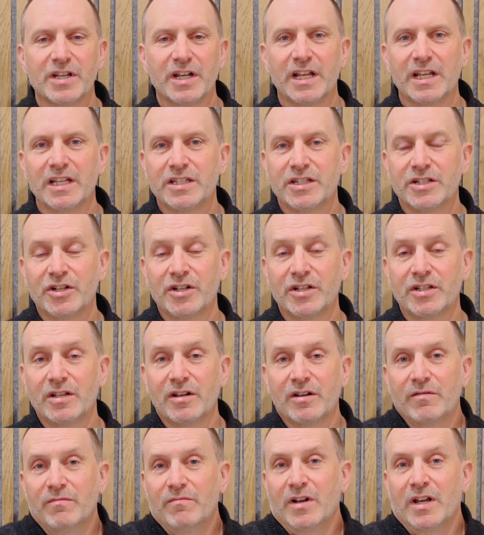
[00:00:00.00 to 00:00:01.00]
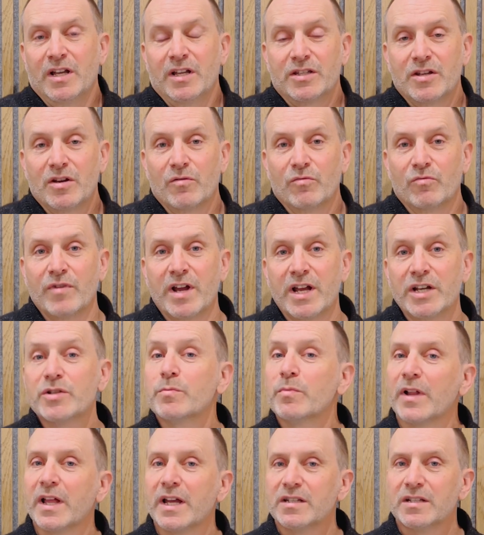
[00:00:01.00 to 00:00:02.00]
And it's just it's a
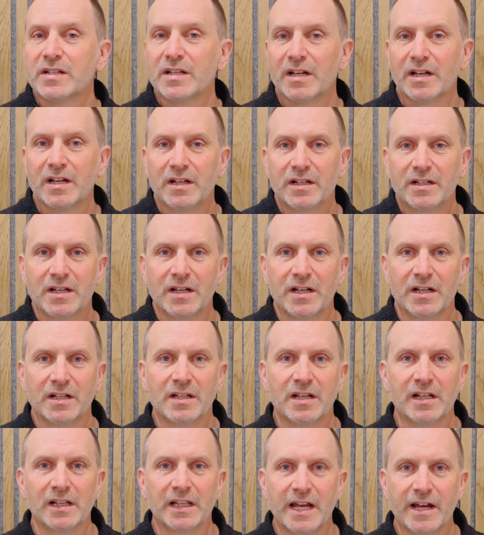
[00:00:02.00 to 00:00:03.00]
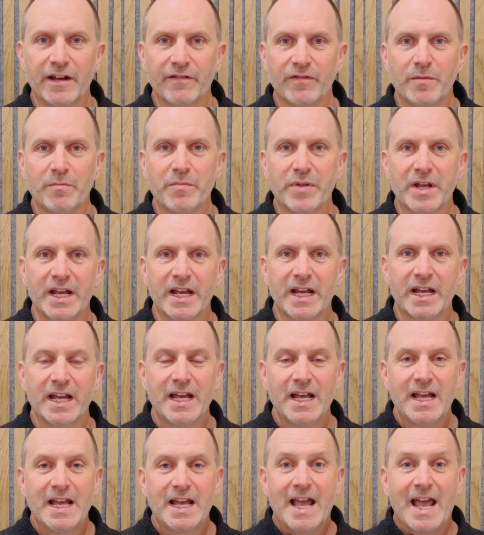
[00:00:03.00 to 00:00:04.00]
rich place to live and be,
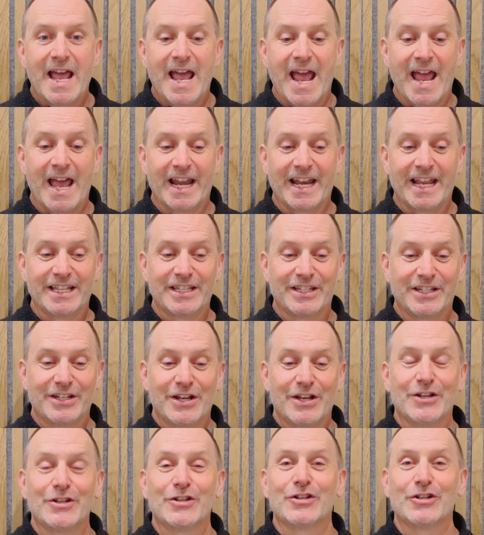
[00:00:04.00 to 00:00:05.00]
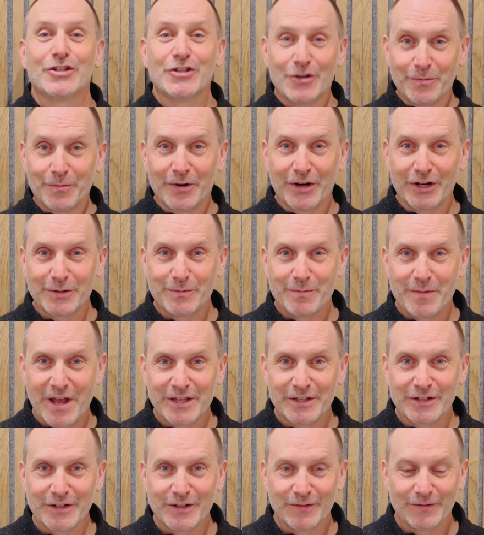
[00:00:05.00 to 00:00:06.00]
and it's super
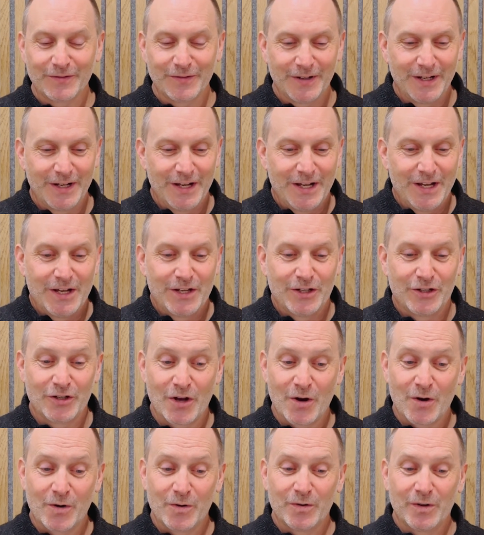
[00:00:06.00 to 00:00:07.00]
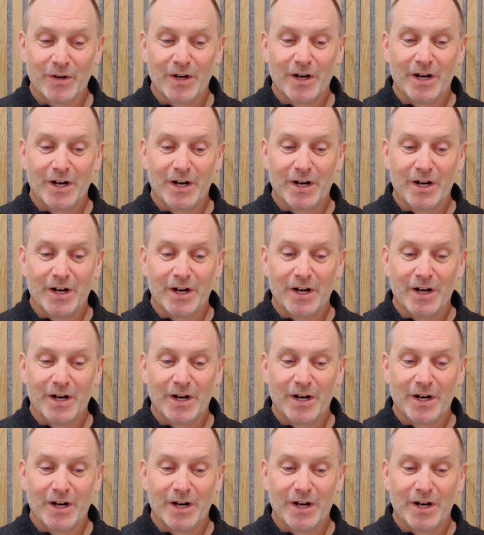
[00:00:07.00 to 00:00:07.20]
expensive. So